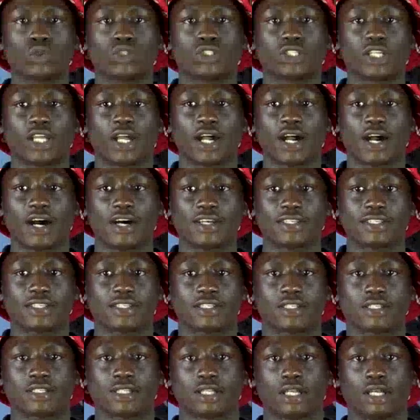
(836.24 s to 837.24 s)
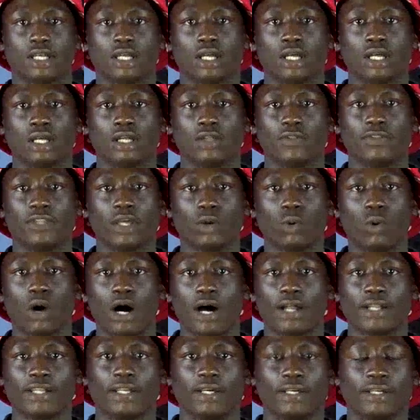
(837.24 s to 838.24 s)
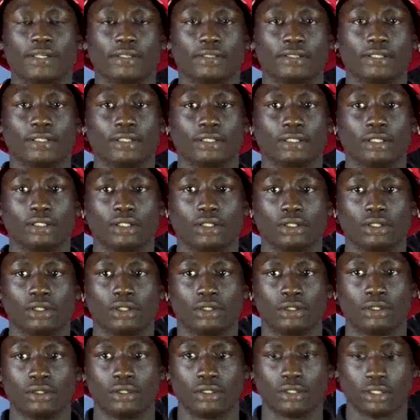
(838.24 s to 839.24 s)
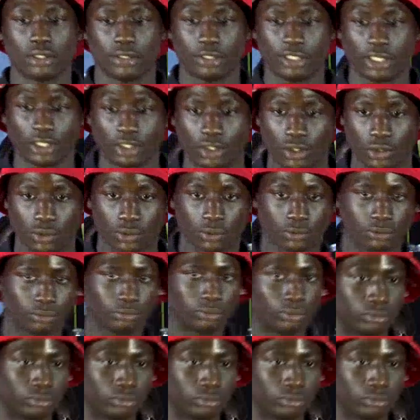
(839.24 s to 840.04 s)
to share us the word. Thank you.